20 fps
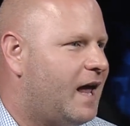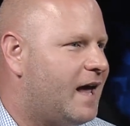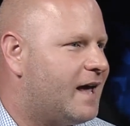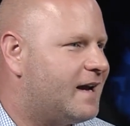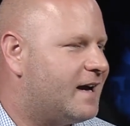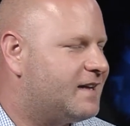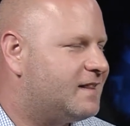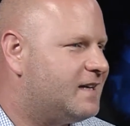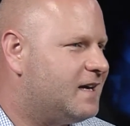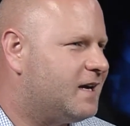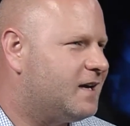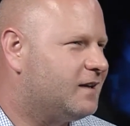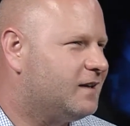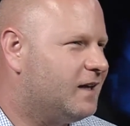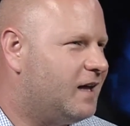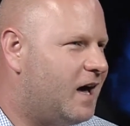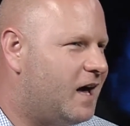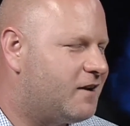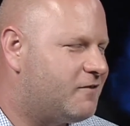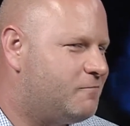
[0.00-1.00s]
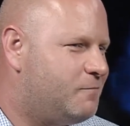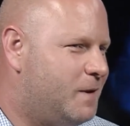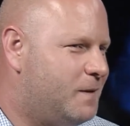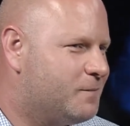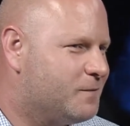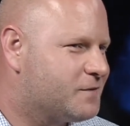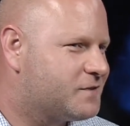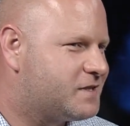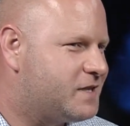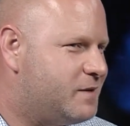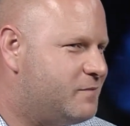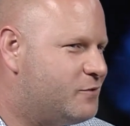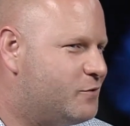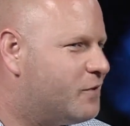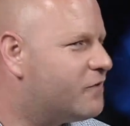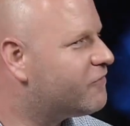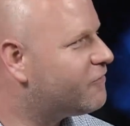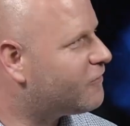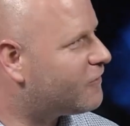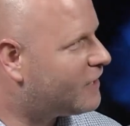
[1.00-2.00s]
And I think a lot of people seem
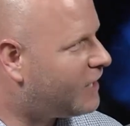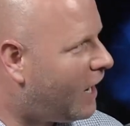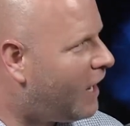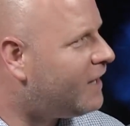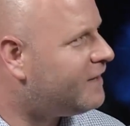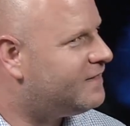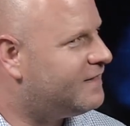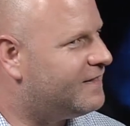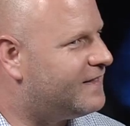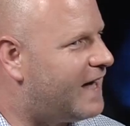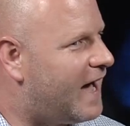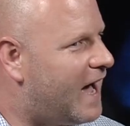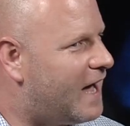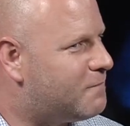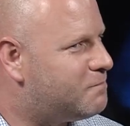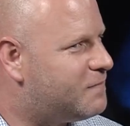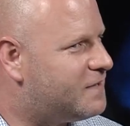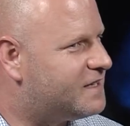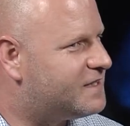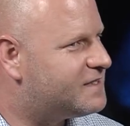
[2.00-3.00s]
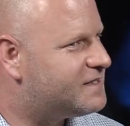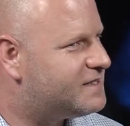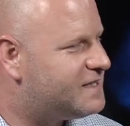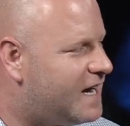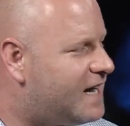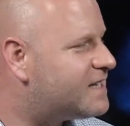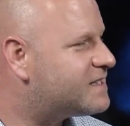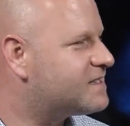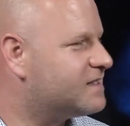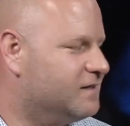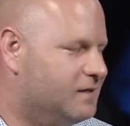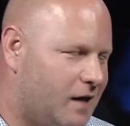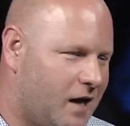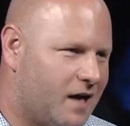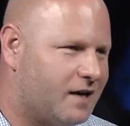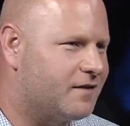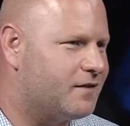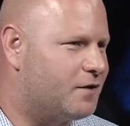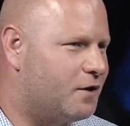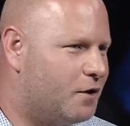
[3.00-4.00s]
to have forgotten that because, yes, a
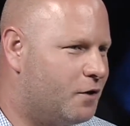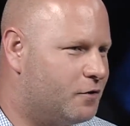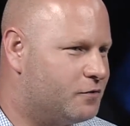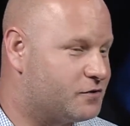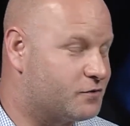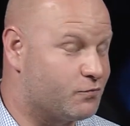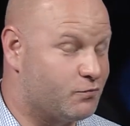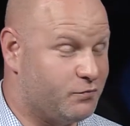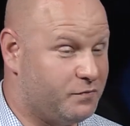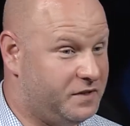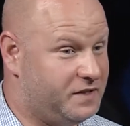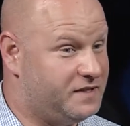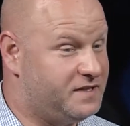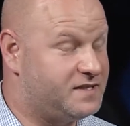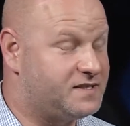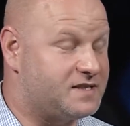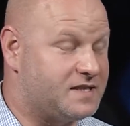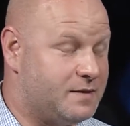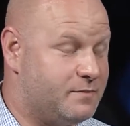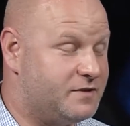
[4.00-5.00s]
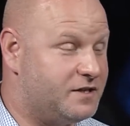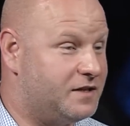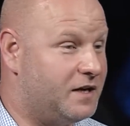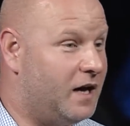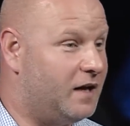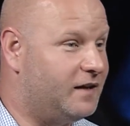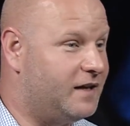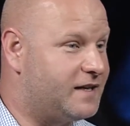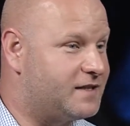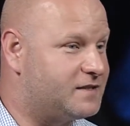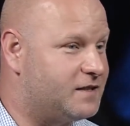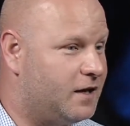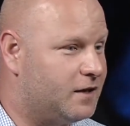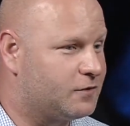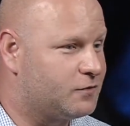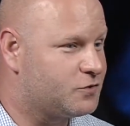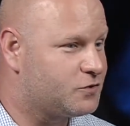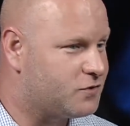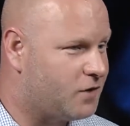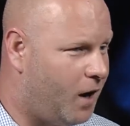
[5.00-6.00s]
lot of the hosts really seem to not like
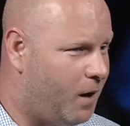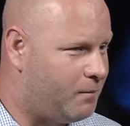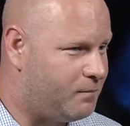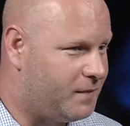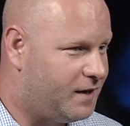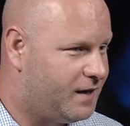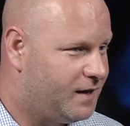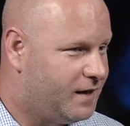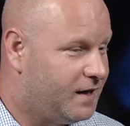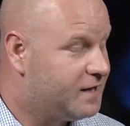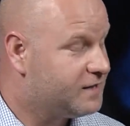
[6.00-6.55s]
Donald Trump.